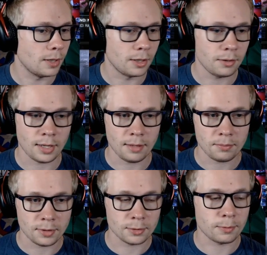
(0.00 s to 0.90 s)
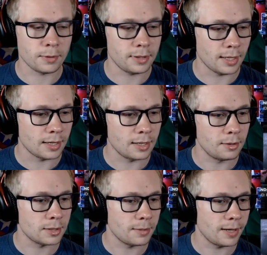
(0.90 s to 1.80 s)
Okay, there's one thing I
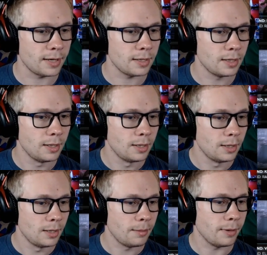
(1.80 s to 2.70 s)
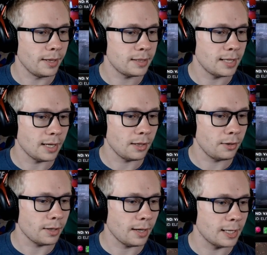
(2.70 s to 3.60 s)
noticed about it. But let's take a
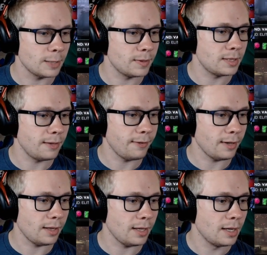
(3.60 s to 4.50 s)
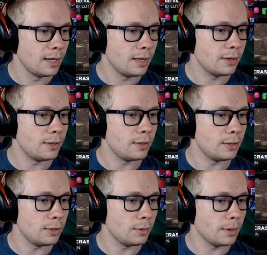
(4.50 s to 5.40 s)
look at specifically the
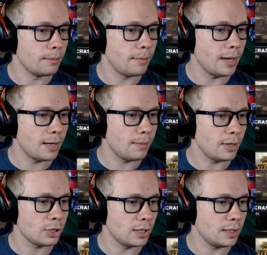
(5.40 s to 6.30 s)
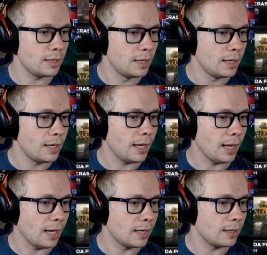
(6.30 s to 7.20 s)
new meta mission
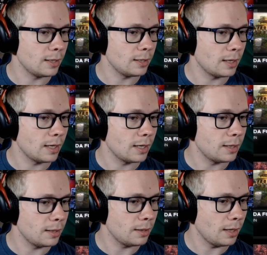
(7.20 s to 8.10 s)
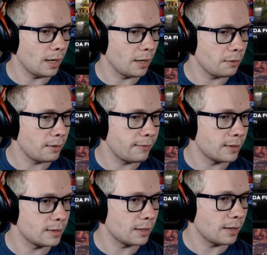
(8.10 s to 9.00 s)
and other
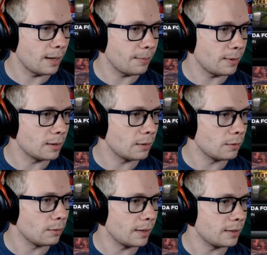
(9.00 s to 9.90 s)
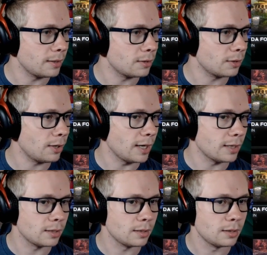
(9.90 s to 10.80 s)
events that are happening. Oh wow, these are great.